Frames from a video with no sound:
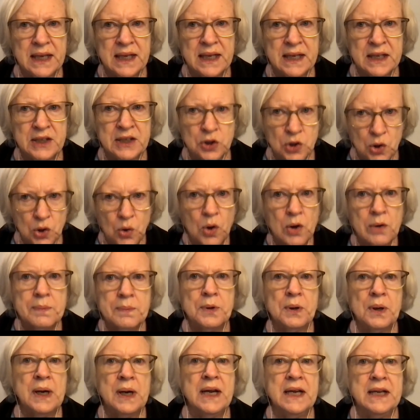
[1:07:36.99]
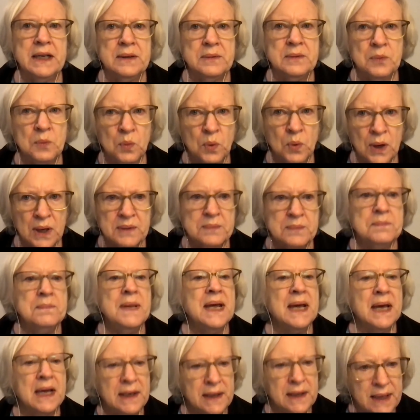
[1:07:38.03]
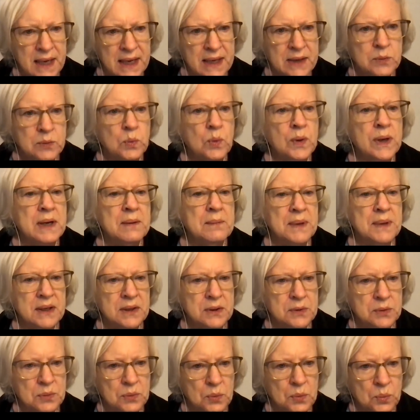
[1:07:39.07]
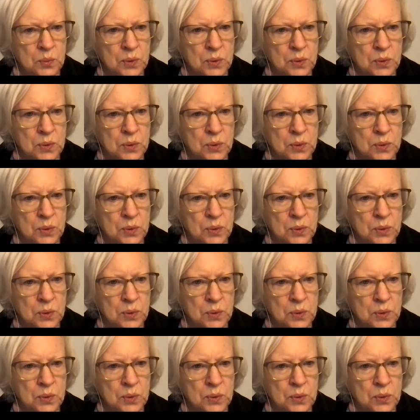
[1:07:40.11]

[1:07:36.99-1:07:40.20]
incorporate what men and women